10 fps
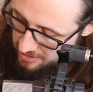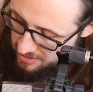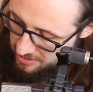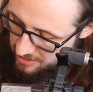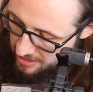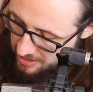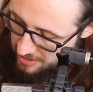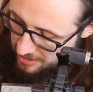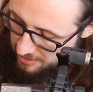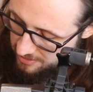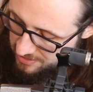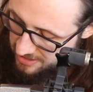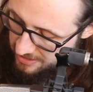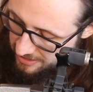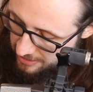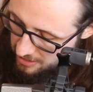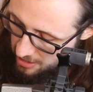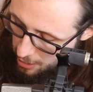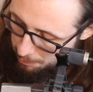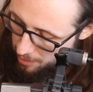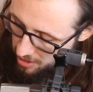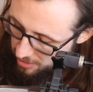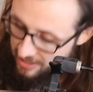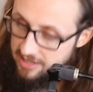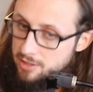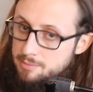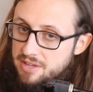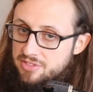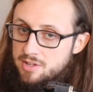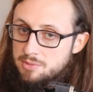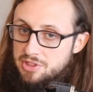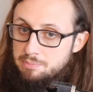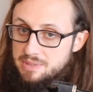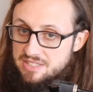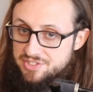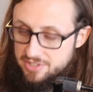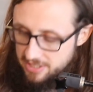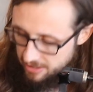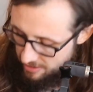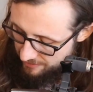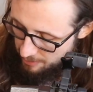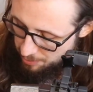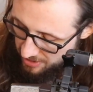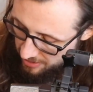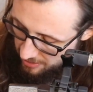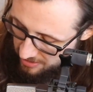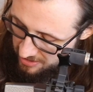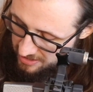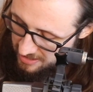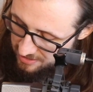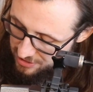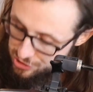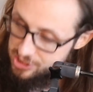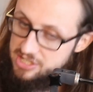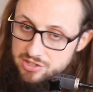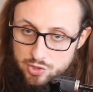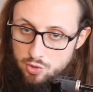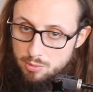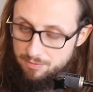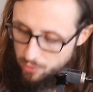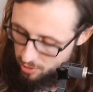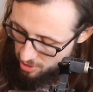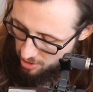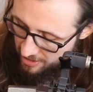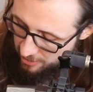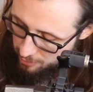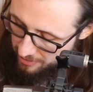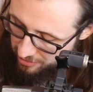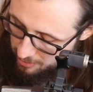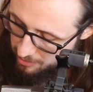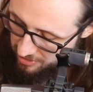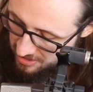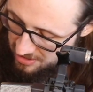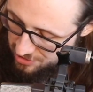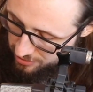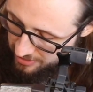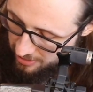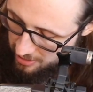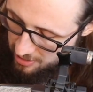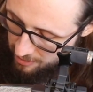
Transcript: E, A, D, I'll anchor my thumb on the B string. If I'm playing E, A, D, G, the normal 4, I'll anchor my thumb on the E string.